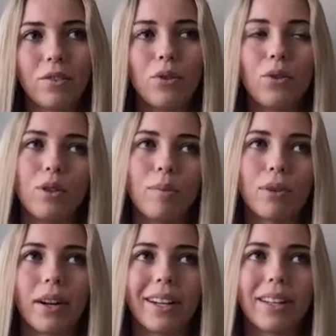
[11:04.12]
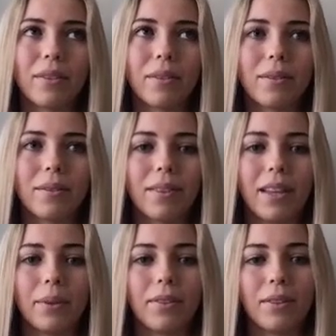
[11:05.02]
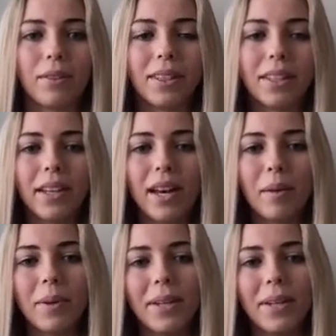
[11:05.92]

choose the products that we'll do in the collab,